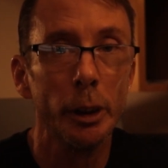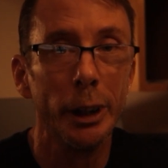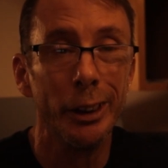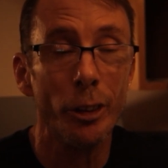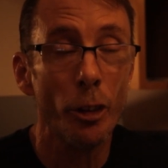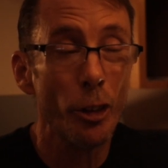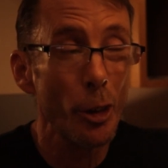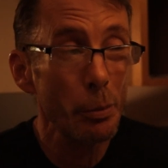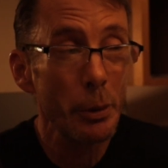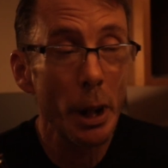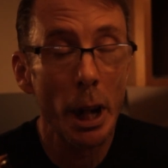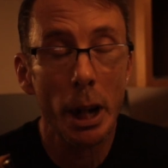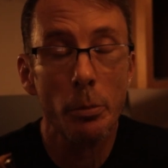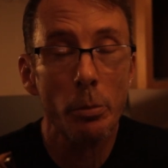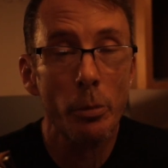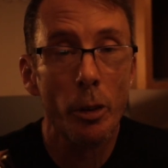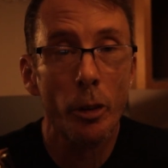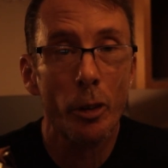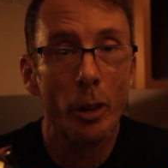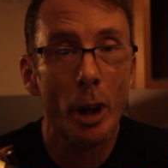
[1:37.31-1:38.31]
and
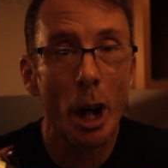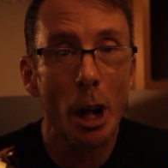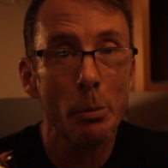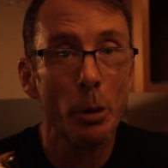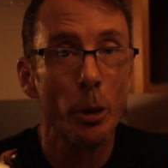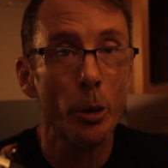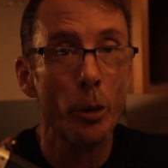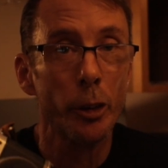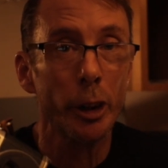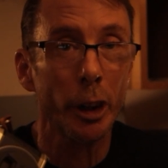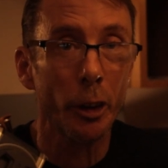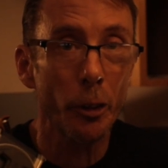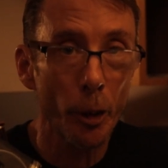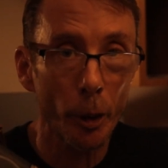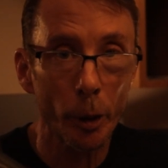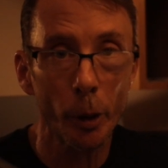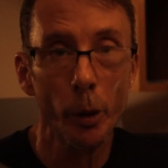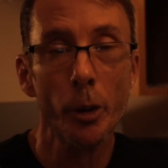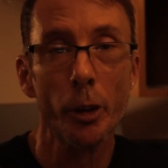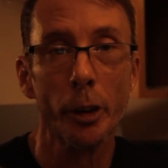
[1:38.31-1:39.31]
sometimes almost
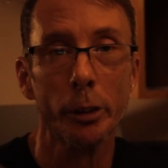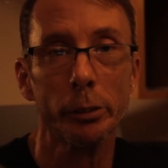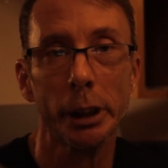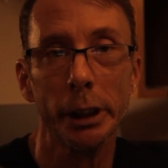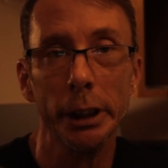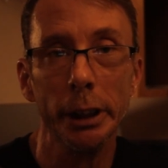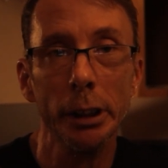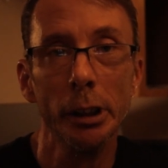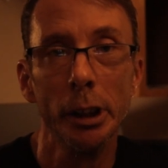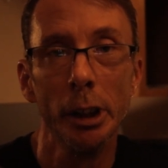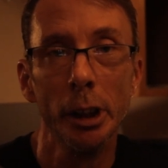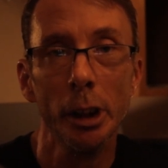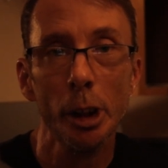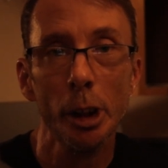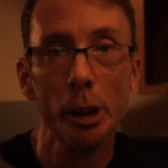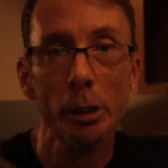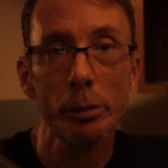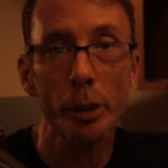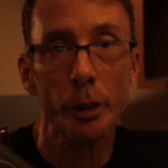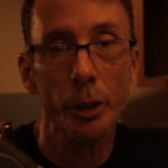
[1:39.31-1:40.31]
exclusively,
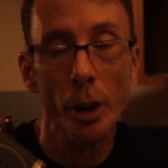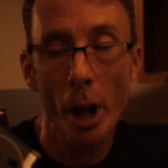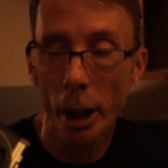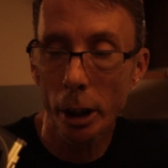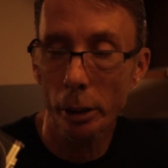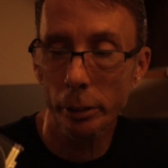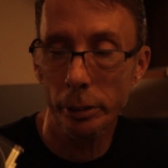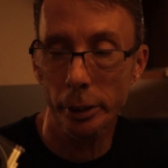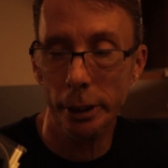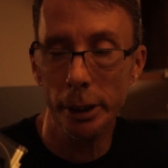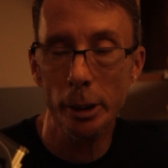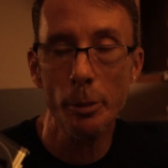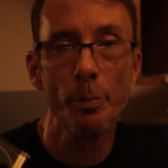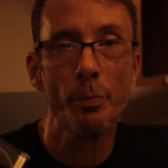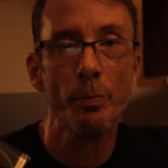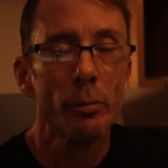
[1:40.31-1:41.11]
photography.